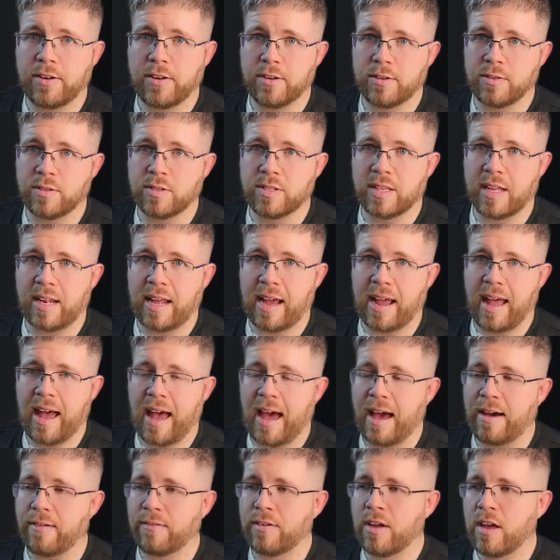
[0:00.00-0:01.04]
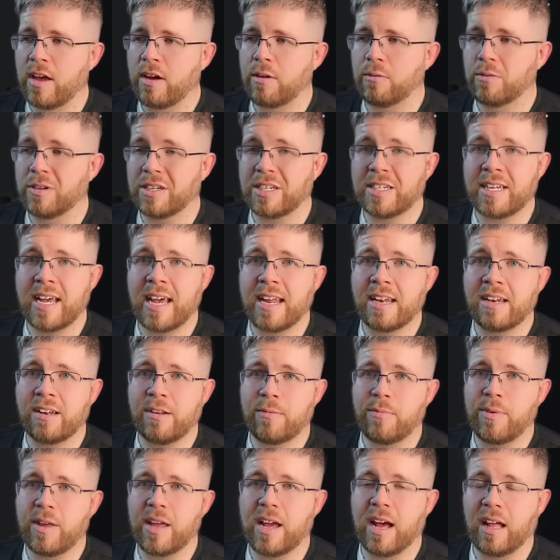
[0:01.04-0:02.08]
tunes that i have which tend
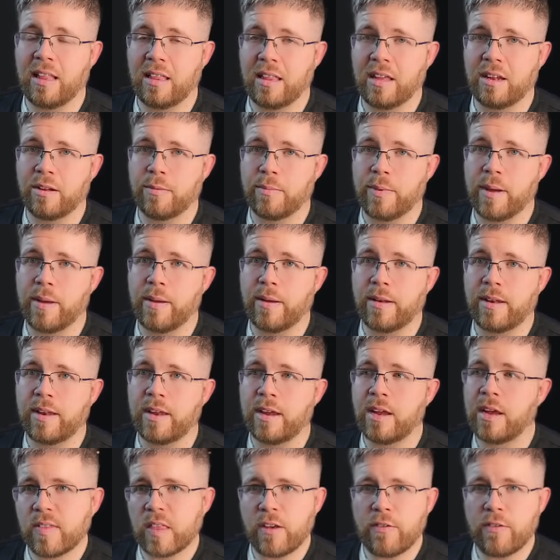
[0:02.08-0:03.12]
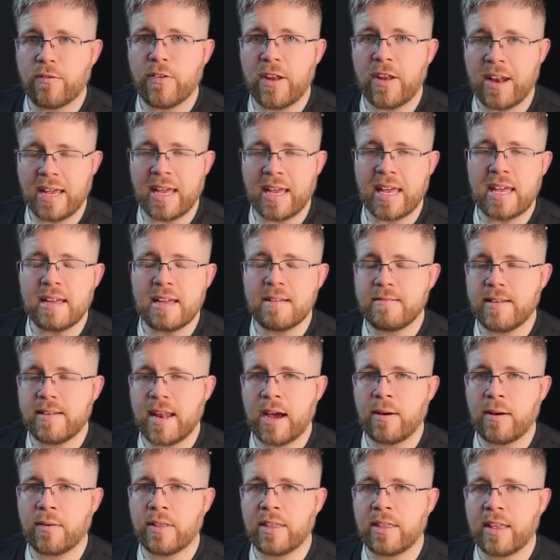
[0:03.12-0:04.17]
to be a little bit finicky
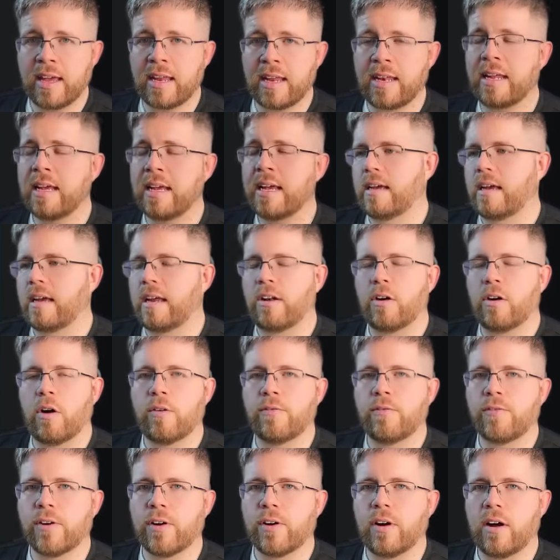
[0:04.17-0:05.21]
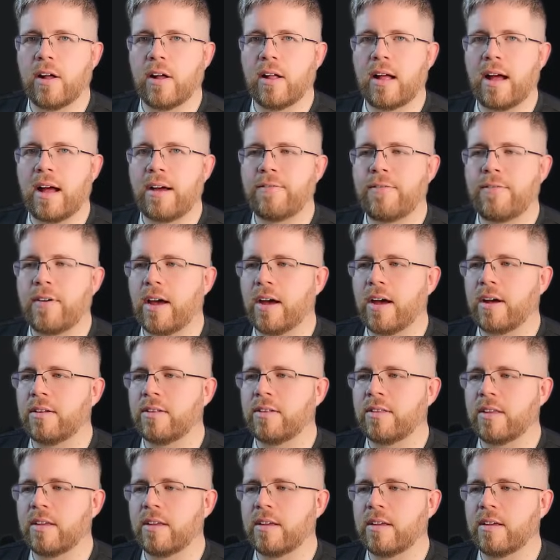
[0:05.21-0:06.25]
now and then and overall i
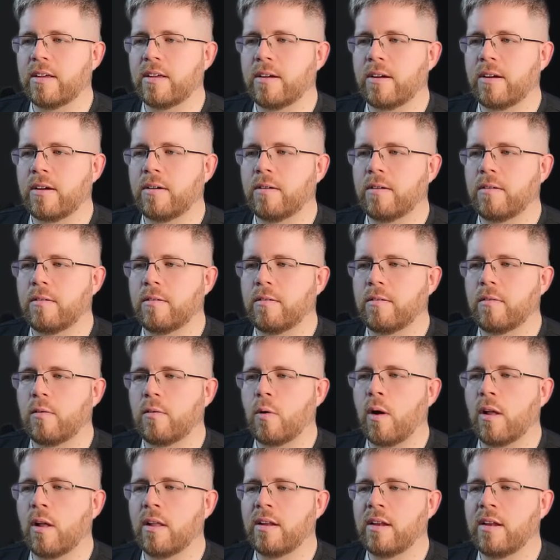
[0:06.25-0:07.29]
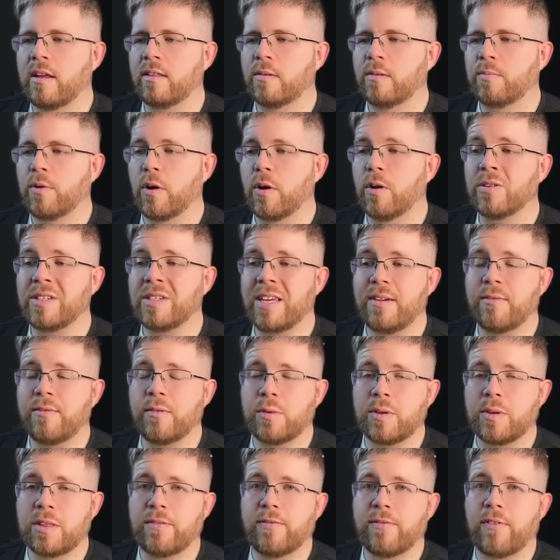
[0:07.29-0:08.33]
found the quality of the prose,
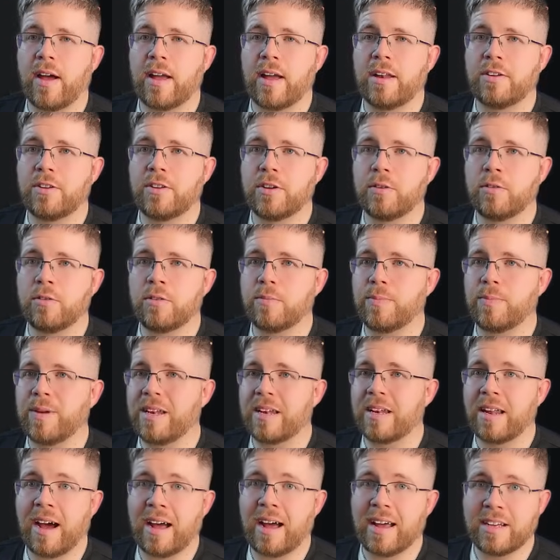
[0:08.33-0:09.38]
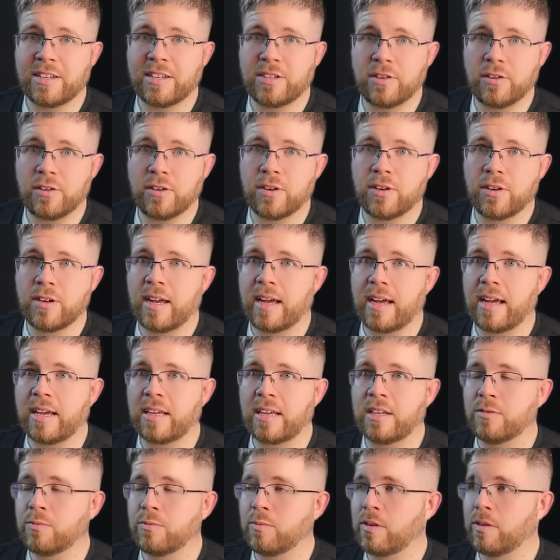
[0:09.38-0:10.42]
even with the fine tune, to be not as good
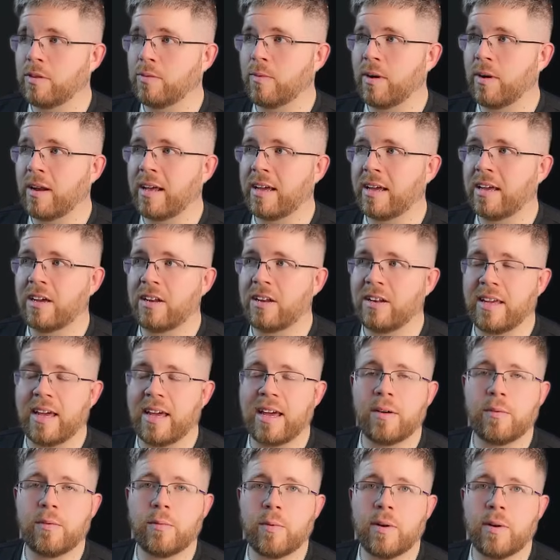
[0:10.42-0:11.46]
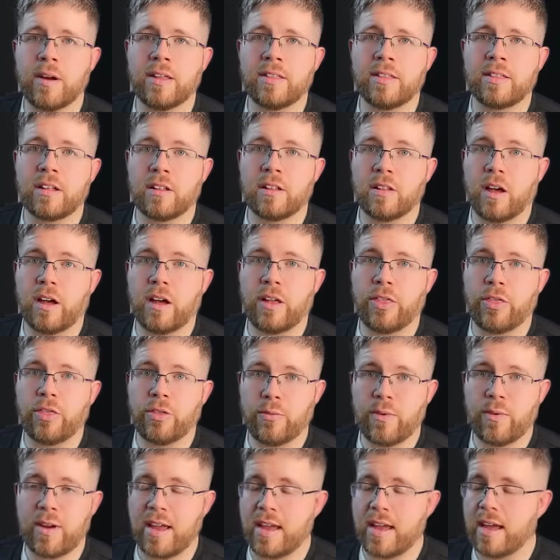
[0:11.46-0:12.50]
as with what I could get with Claude
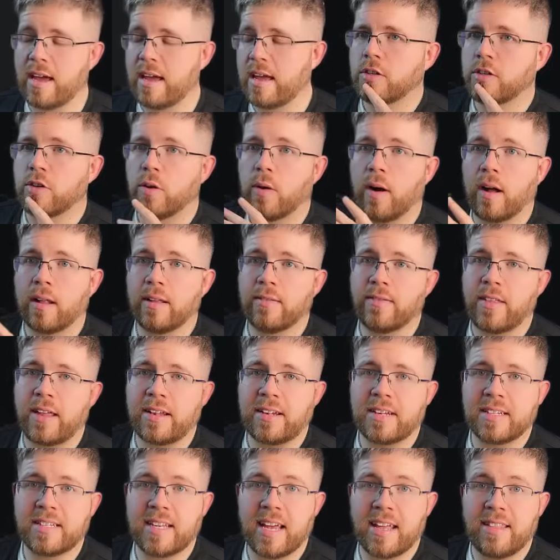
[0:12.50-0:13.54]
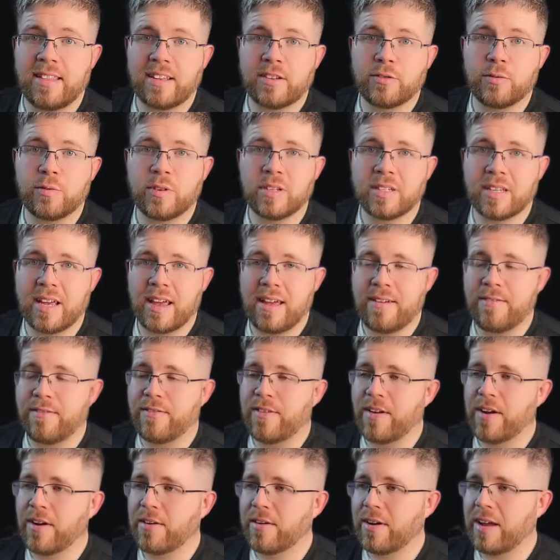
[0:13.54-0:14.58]
3. So, all of that to say, this was a
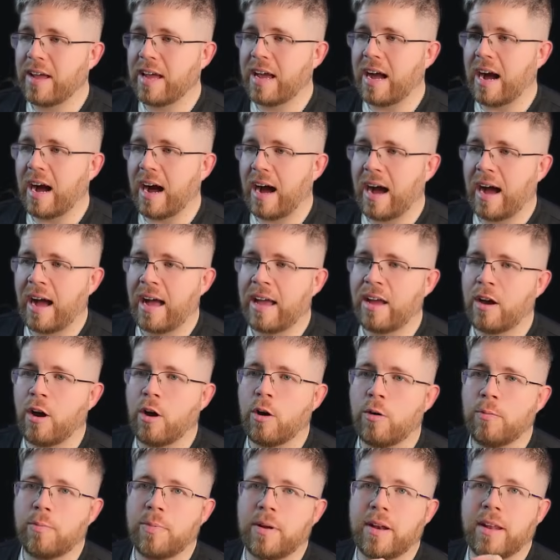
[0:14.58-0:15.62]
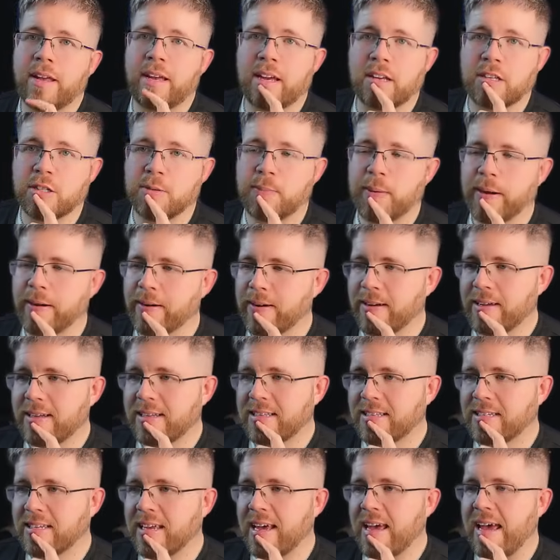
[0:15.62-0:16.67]
very eye opening
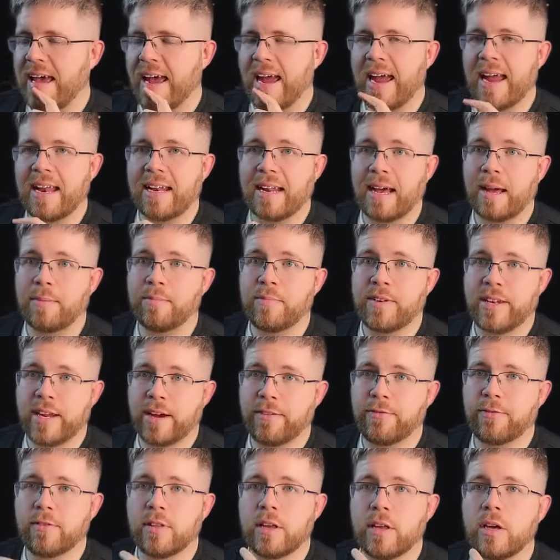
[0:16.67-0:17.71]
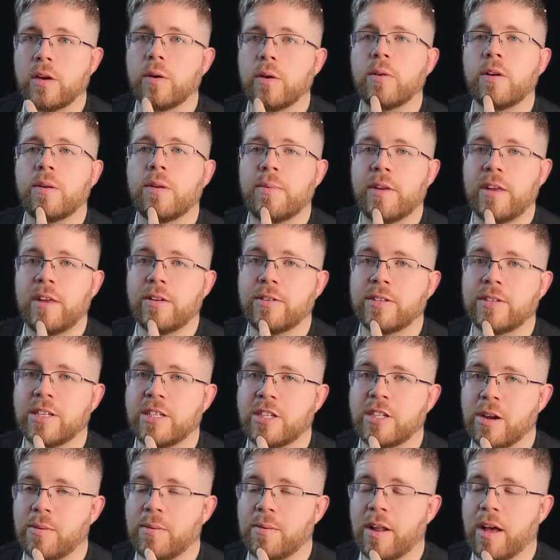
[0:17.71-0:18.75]
experience, and I'm definitely going to be using
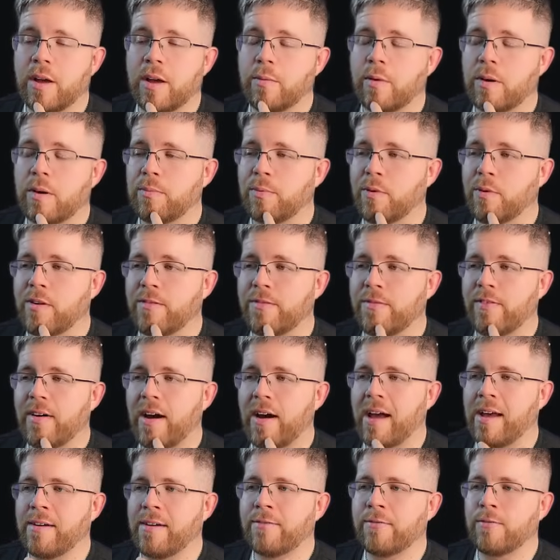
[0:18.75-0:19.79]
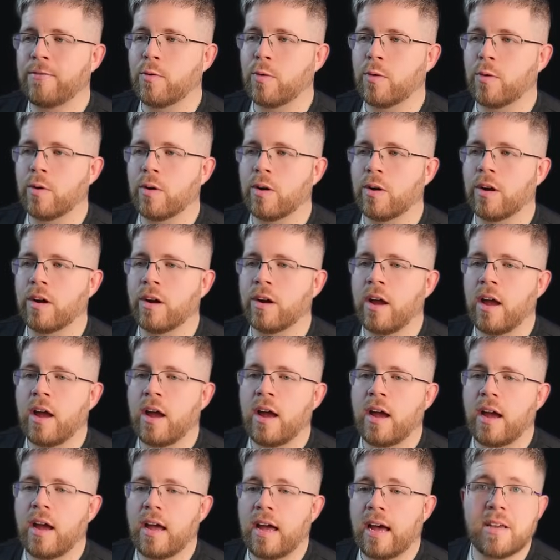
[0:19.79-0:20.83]
Gemini 1.5 for
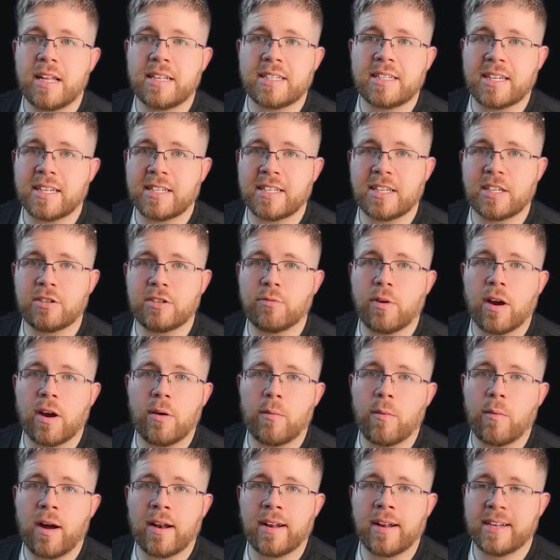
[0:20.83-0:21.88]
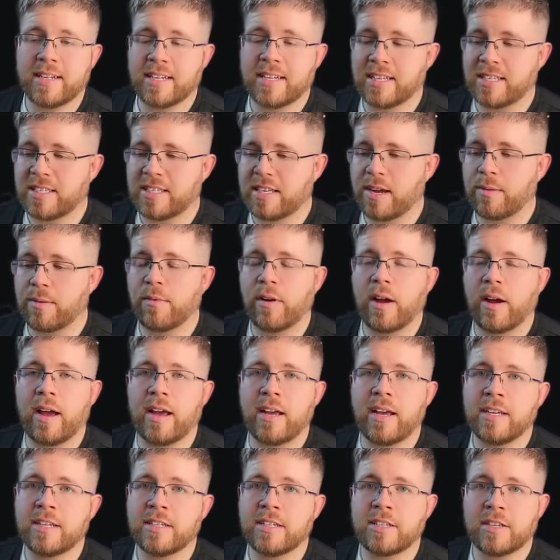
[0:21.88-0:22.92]
instances where I want it to
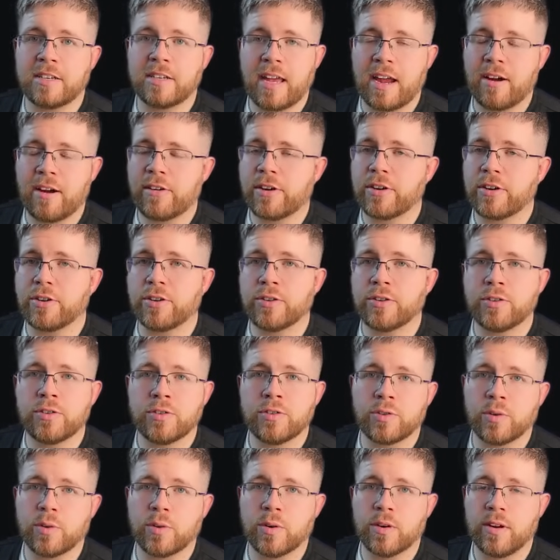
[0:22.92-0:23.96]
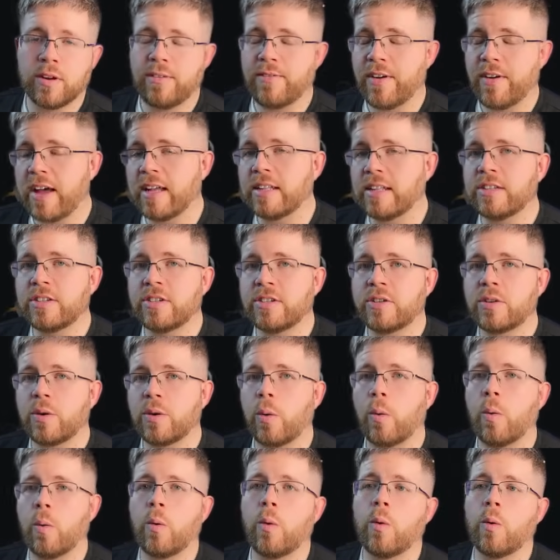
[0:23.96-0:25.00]
summarize characters or events
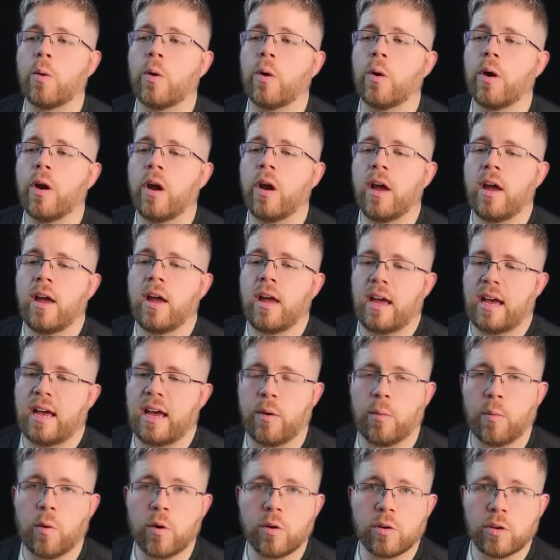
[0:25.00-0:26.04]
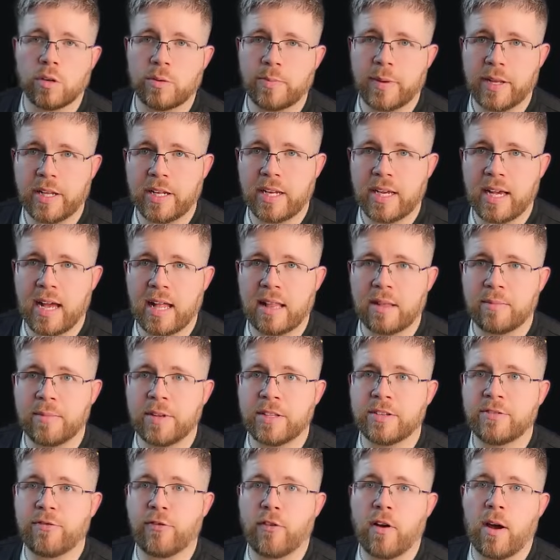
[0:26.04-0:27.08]
or world building
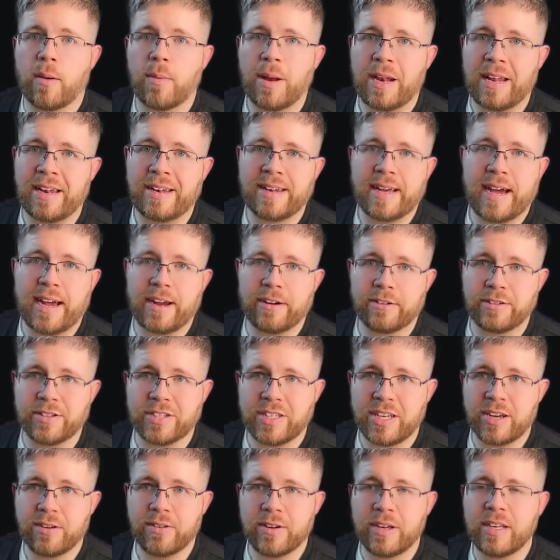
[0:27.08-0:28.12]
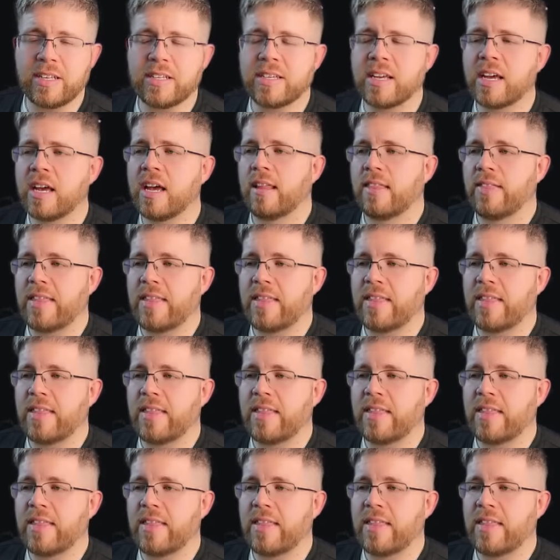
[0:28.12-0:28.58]
elements from an entire series.